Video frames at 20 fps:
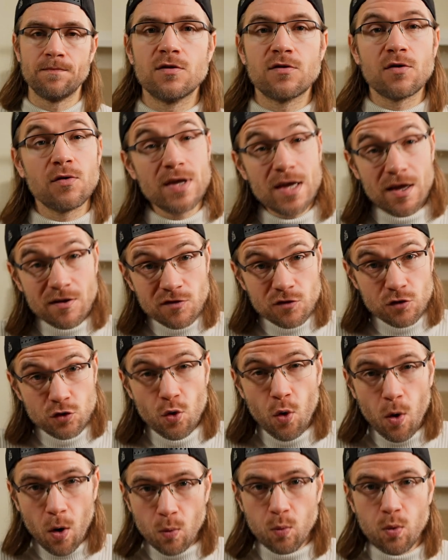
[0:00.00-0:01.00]
So here's
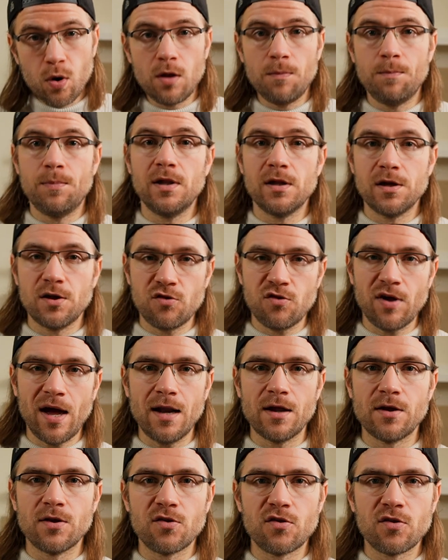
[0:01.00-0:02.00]
your world building
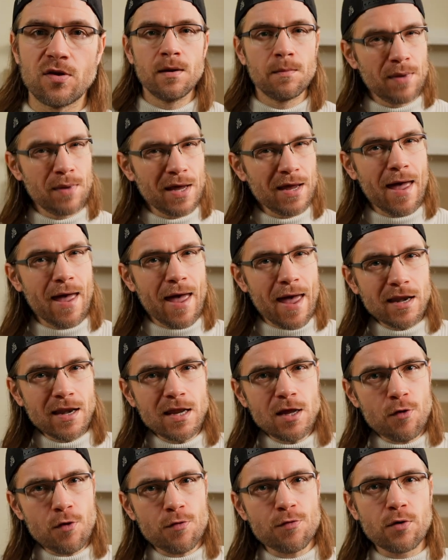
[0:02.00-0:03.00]
challenge. Pick
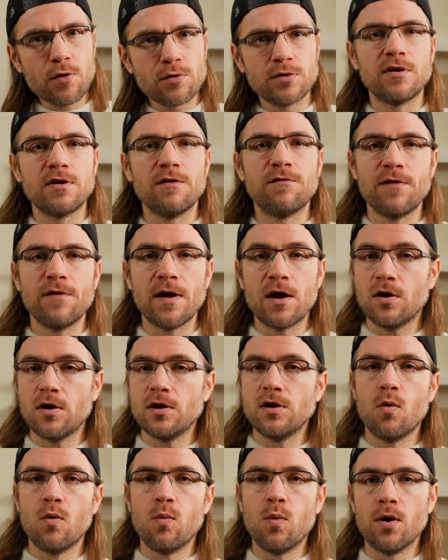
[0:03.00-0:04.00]
any authority figure
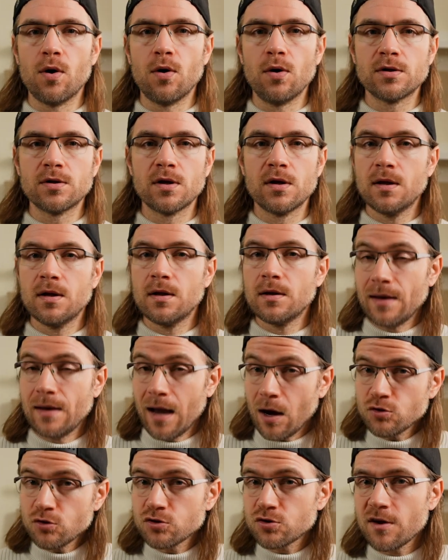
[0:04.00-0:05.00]
in your world.
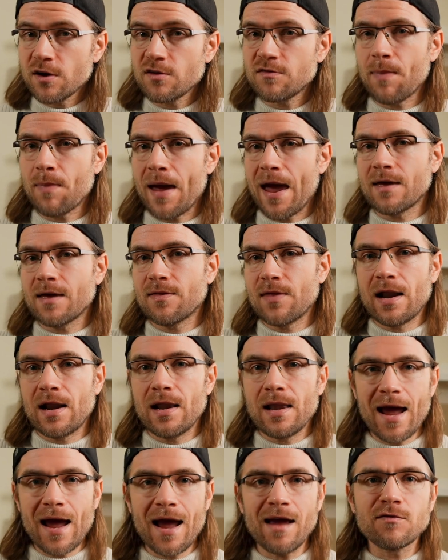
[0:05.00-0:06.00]
Now trace back their
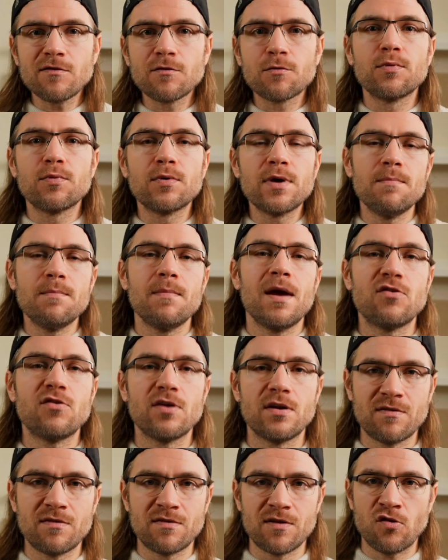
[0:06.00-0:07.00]
last 3
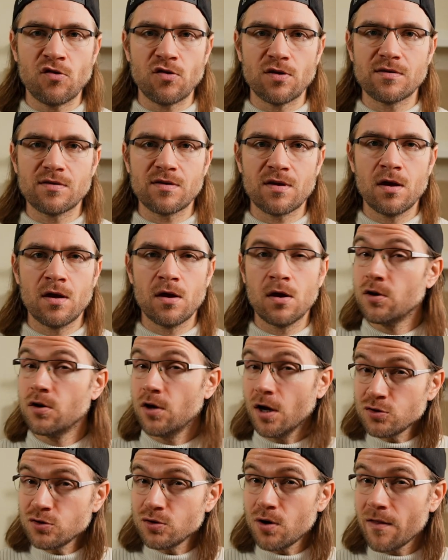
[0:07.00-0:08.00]
major decisions.
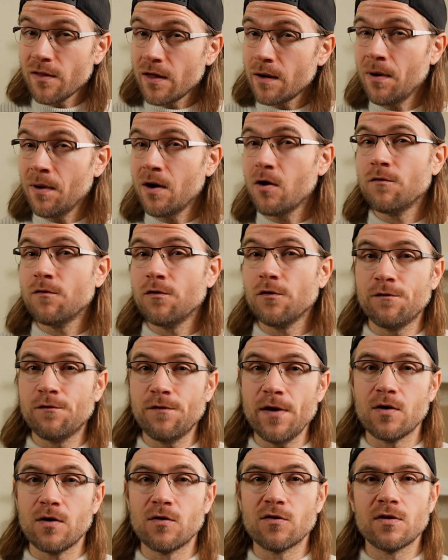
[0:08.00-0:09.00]
Not to other powerful
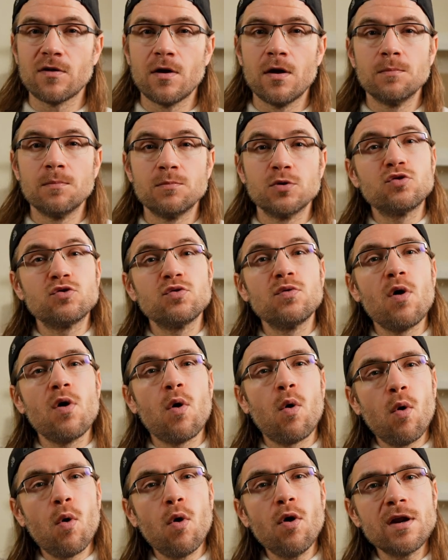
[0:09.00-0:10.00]
figures, but to the
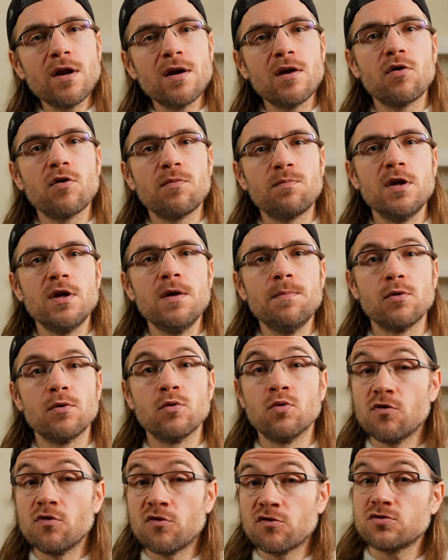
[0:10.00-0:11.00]
ordinary people
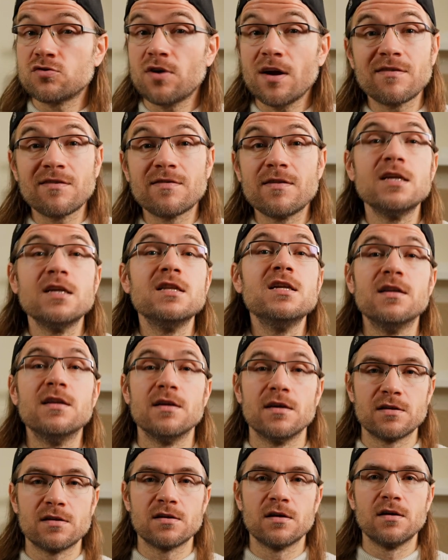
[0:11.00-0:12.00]
whose trust they
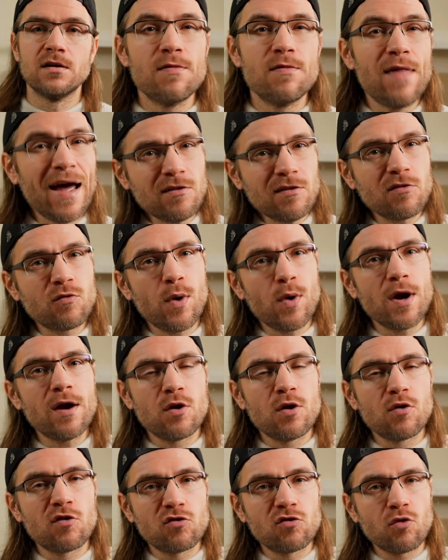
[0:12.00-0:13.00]
needed. That's where
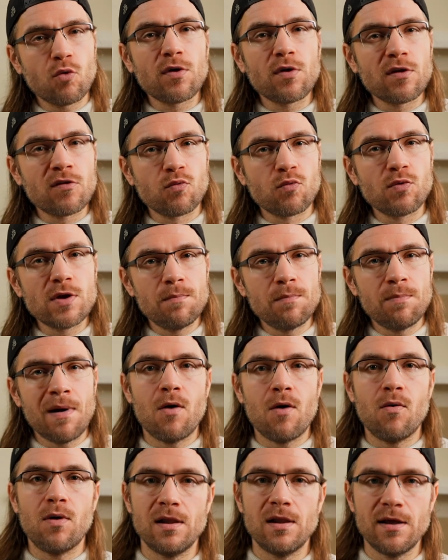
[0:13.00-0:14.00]
your story's real
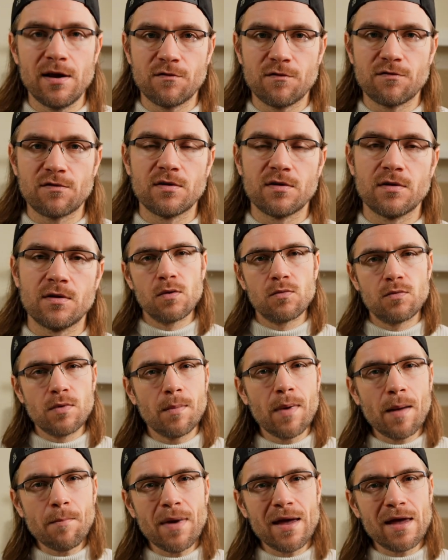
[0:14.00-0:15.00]
power lives.
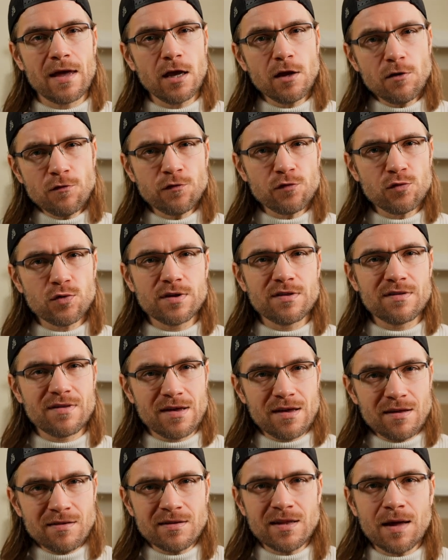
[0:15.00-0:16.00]
Remember, influence
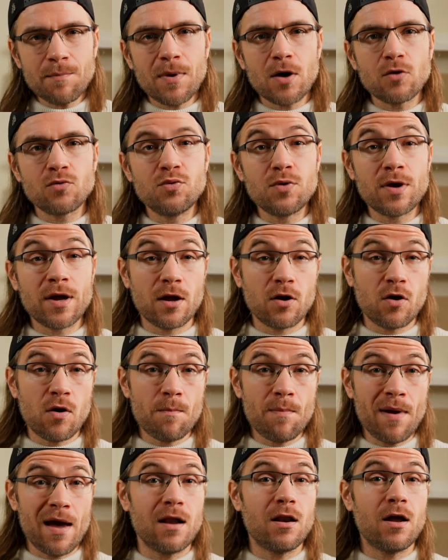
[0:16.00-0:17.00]
isn't about who can
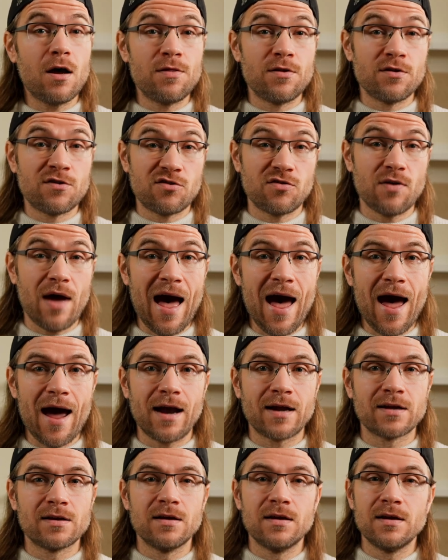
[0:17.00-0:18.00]
compel others to
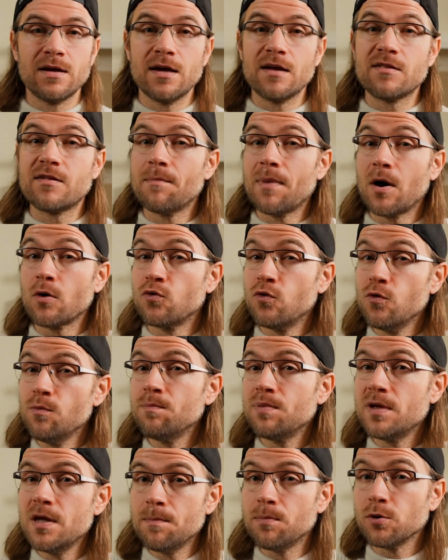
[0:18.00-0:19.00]
act. It's about who
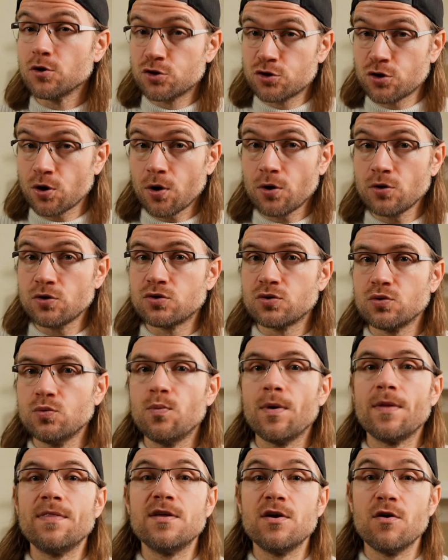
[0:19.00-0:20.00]
people turn to
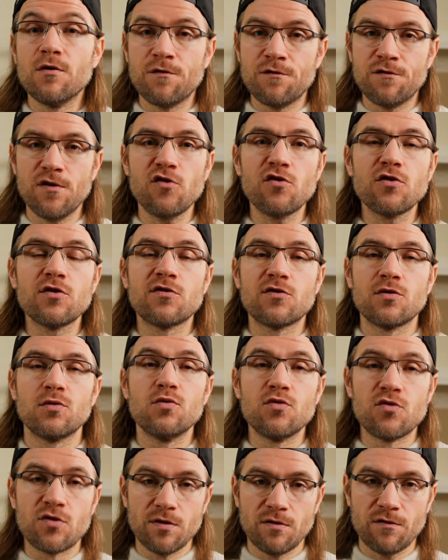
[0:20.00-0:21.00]
when the official
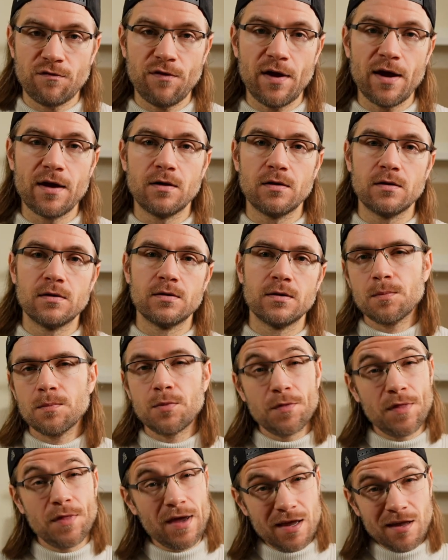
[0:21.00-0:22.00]
solutions fail.
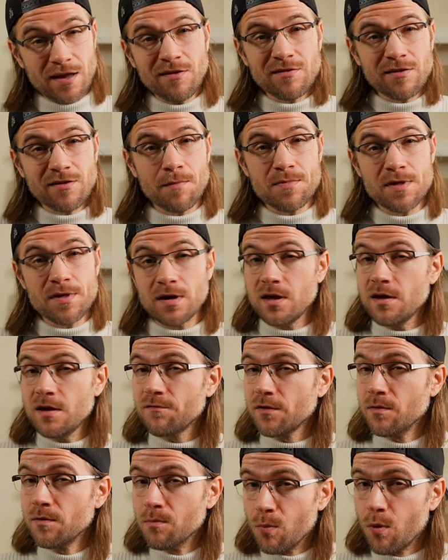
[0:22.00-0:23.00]
But there is something
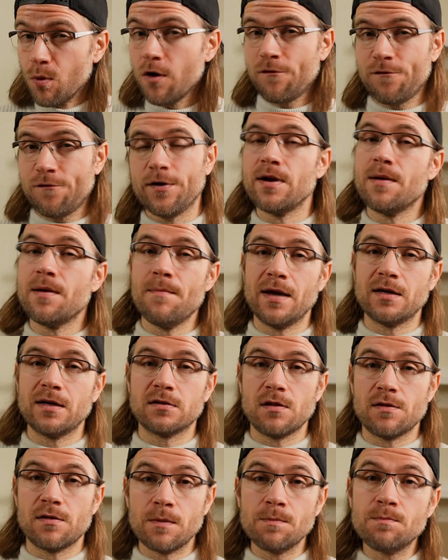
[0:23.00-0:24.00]
even more
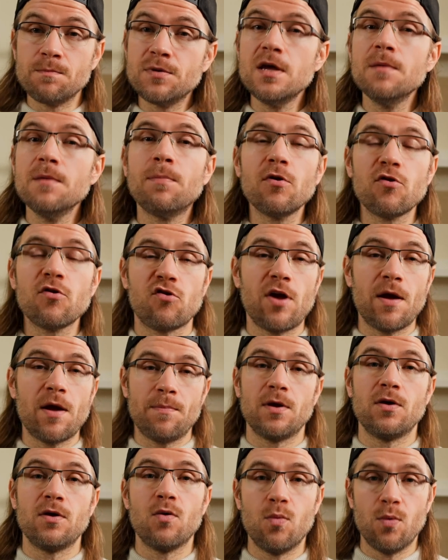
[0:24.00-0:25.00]
fundamental than people
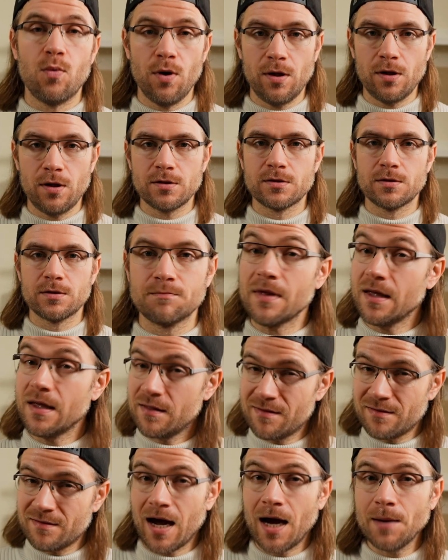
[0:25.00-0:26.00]
shaping your world.
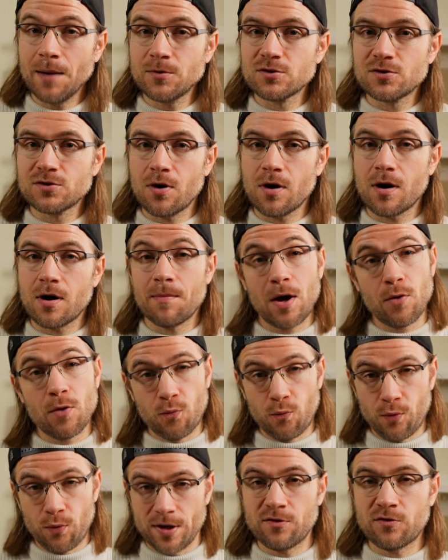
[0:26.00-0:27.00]
It's time to talk
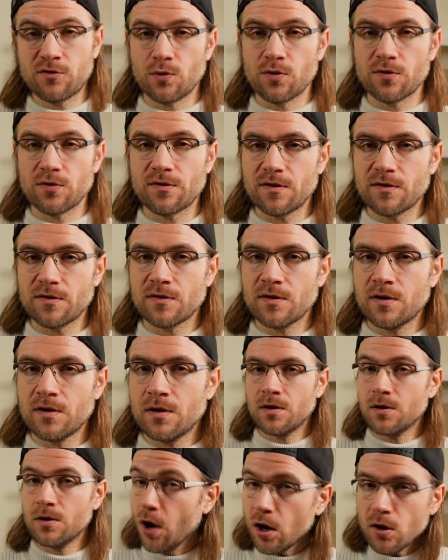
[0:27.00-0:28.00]
about resources.
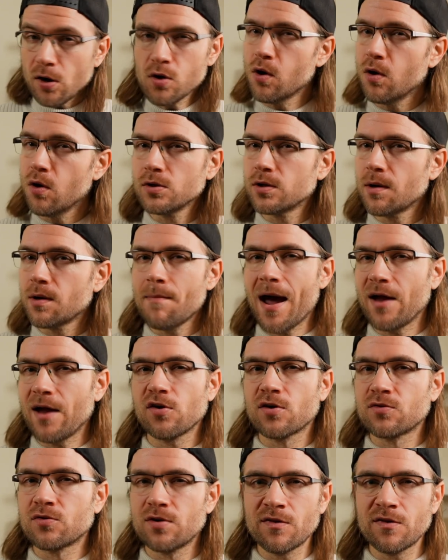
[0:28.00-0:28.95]
Not gold or magic